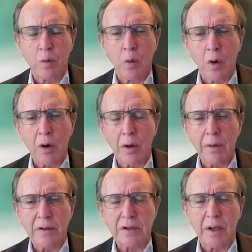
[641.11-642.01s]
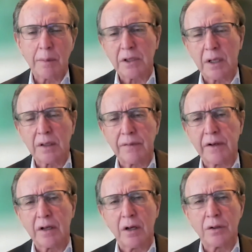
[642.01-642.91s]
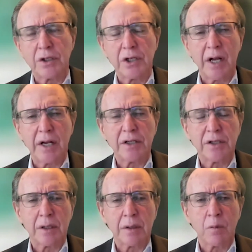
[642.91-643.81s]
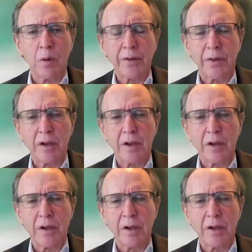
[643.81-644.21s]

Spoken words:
were the subject of a negotiation with